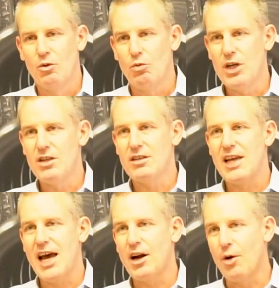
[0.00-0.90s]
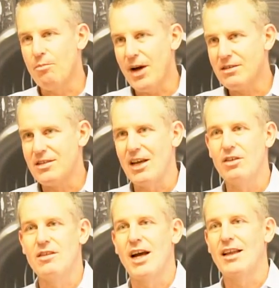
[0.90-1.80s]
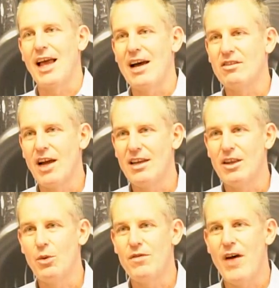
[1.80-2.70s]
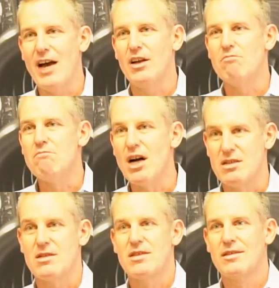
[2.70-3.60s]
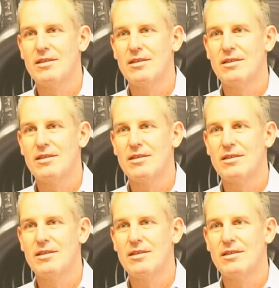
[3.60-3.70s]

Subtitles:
We just had our best sales night last night that we've had in months.